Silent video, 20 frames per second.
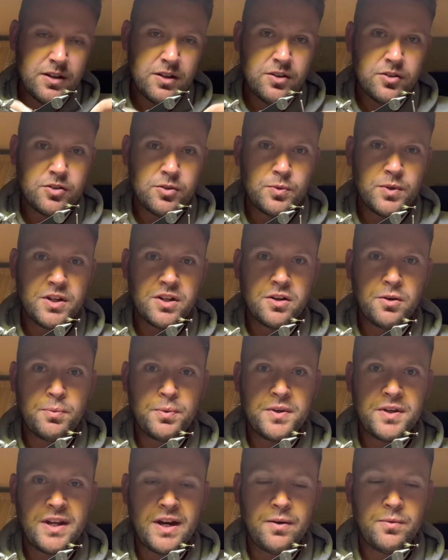So work up
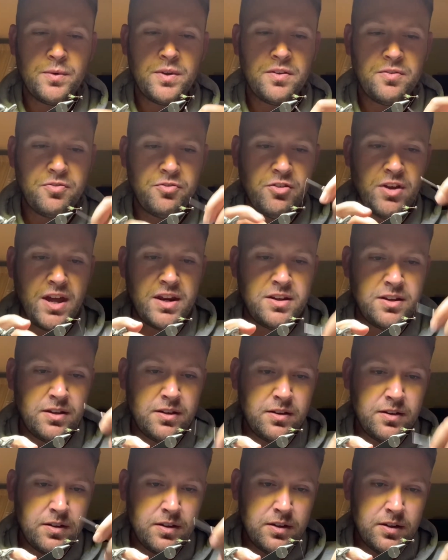and down with a thread,
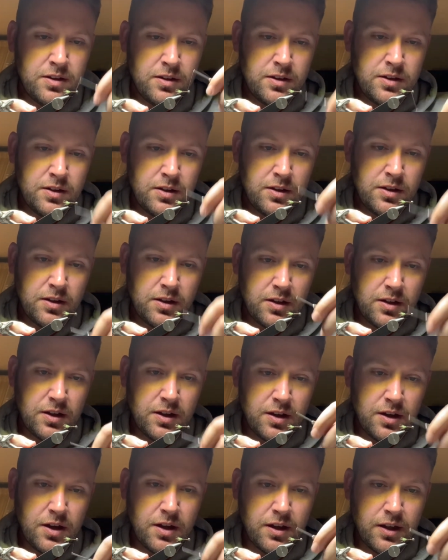
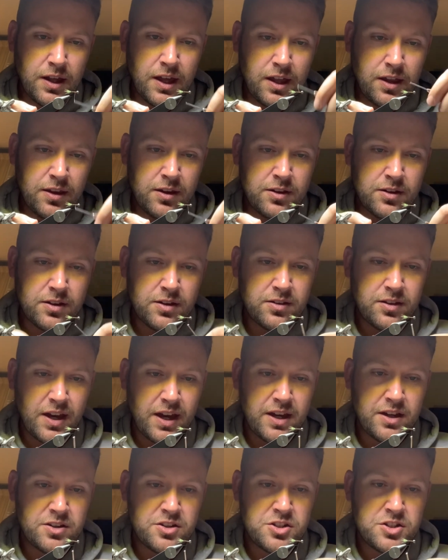get the
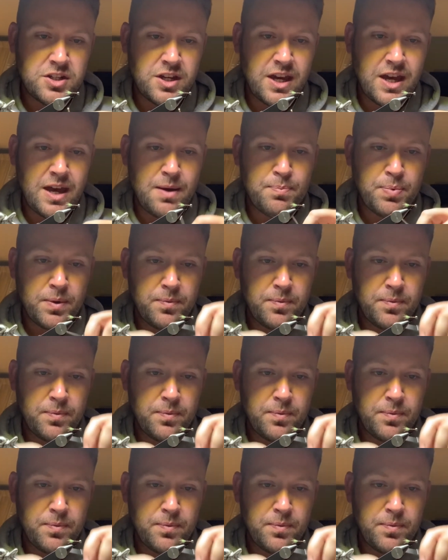desired shape